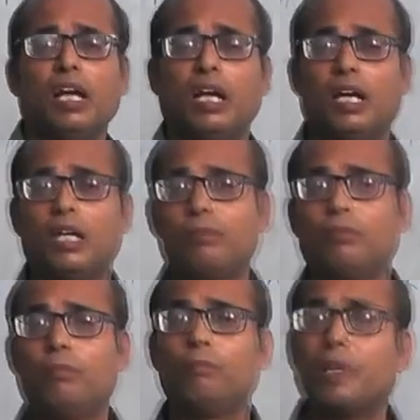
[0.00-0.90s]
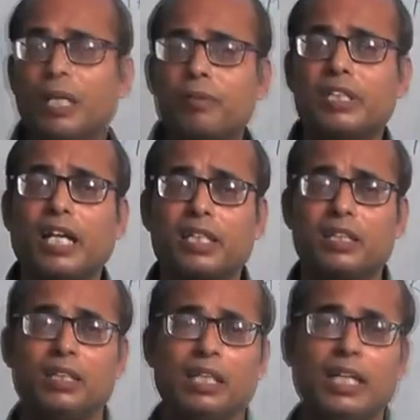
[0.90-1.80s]
believe
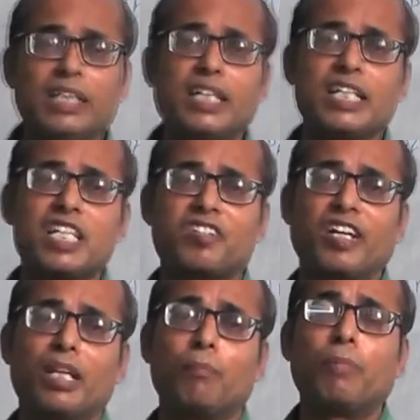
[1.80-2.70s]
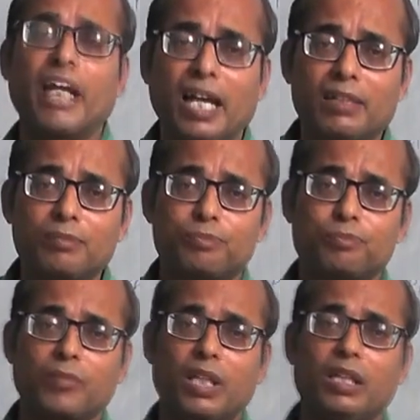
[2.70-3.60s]
that Indian history began